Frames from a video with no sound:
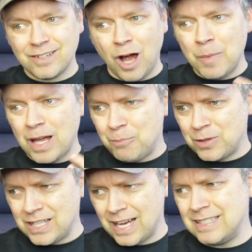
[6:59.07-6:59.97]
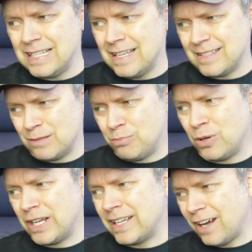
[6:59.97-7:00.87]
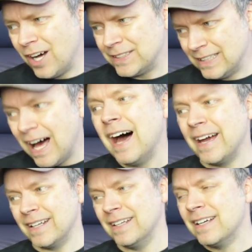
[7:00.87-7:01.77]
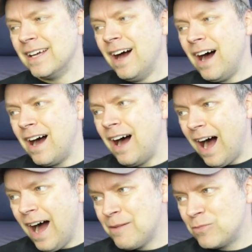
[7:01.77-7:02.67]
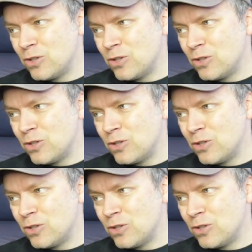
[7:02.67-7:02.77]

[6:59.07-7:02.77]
coming up with the ideas and putting it online, I'm